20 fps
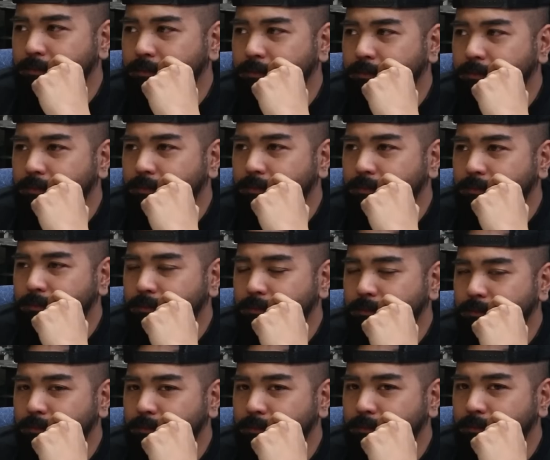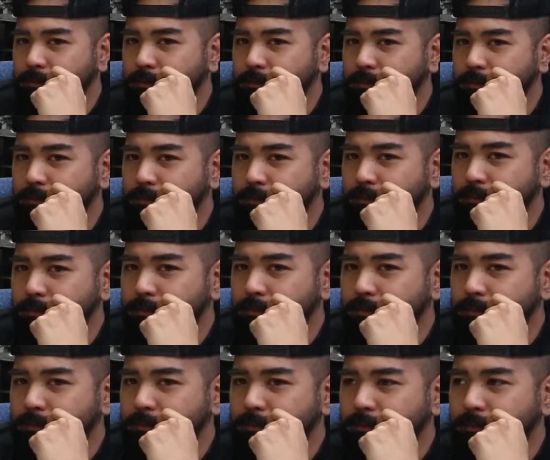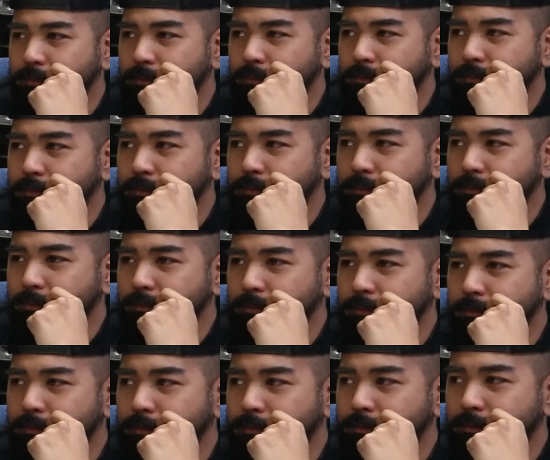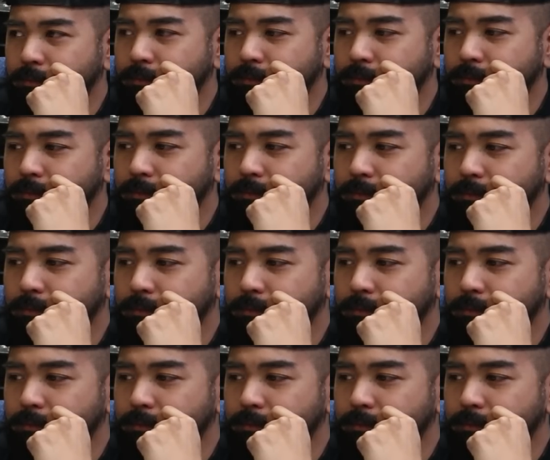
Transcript: [no speech]